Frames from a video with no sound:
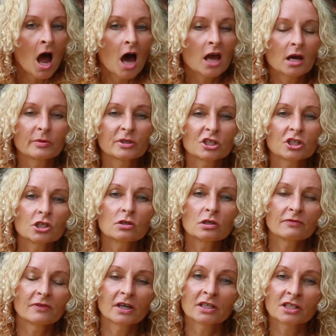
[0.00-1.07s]
and I was at
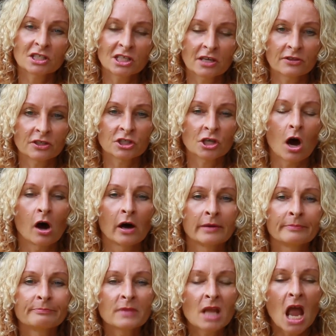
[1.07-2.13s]
university at the time.